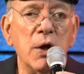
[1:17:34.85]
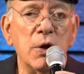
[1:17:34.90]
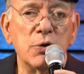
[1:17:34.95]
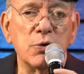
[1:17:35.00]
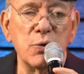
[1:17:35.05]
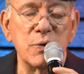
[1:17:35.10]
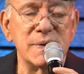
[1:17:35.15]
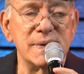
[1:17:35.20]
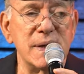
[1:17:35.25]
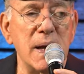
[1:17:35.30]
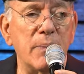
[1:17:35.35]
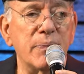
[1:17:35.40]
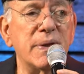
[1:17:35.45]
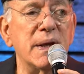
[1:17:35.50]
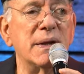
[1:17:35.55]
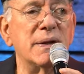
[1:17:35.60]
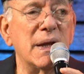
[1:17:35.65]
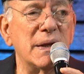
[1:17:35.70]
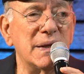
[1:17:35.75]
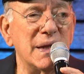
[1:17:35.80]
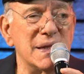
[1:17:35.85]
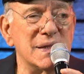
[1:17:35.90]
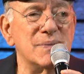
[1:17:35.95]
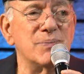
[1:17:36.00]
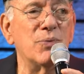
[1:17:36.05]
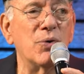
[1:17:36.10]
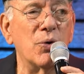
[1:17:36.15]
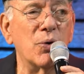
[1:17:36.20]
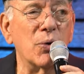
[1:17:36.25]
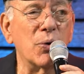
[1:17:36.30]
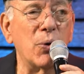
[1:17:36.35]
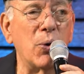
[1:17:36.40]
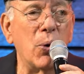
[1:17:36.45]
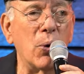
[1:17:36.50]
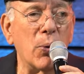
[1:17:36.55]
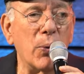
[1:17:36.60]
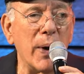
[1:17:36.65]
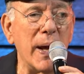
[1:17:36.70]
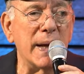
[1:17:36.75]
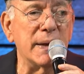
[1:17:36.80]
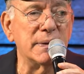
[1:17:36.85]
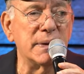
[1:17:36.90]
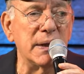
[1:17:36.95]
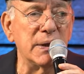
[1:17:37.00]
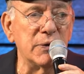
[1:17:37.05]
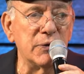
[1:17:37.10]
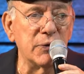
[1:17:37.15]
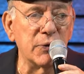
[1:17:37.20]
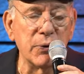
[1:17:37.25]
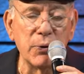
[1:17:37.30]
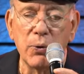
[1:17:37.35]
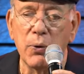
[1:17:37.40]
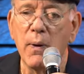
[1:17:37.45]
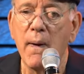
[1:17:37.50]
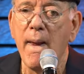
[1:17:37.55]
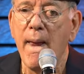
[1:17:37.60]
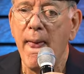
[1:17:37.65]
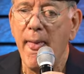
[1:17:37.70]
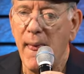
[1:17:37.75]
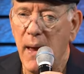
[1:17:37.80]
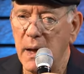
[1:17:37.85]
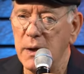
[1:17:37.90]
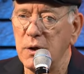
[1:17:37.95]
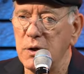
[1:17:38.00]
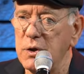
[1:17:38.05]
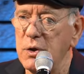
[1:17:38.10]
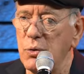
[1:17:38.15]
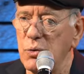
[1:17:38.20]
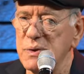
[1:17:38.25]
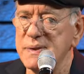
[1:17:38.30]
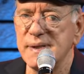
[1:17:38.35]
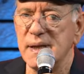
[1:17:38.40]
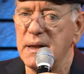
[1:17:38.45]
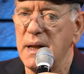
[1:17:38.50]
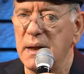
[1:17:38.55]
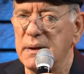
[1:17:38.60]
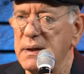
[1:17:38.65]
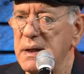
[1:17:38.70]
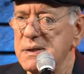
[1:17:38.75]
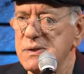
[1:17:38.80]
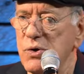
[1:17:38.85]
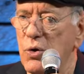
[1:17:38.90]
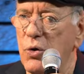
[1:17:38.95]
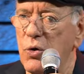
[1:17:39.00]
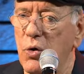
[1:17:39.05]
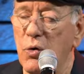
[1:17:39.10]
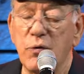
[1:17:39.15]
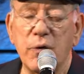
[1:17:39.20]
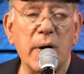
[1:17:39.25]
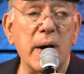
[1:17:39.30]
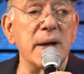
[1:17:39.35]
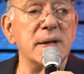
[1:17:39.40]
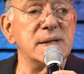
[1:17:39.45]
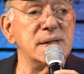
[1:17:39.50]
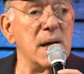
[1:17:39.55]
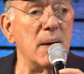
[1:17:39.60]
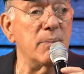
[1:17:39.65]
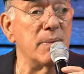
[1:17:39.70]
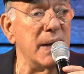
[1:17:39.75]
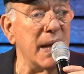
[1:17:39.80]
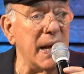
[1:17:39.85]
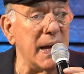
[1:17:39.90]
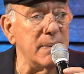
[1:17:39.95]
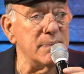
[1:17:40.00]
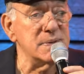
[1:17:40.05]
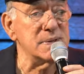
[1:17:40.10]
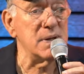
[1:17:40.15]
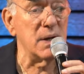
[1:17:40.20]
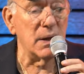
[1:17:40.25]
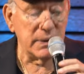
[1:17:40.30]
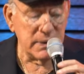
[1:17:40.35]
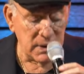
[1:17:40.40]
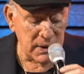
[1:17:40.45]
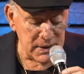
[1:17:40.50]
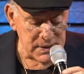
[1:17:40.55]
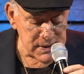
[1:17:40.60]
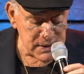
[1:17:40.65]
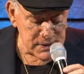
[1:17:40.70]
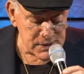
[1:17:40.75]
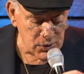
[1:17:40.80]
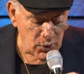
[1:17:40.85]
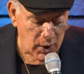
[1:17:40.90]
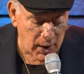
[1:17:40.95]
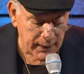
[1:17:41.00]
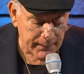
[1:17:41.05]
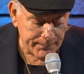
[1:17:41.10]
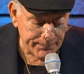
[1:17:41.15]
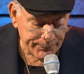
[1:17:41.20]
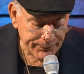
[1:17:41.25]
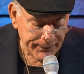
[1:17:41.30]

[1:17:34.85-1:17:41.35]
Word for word: to something that is more correct and true. And you'll see that it's all over. And some names like this and so on.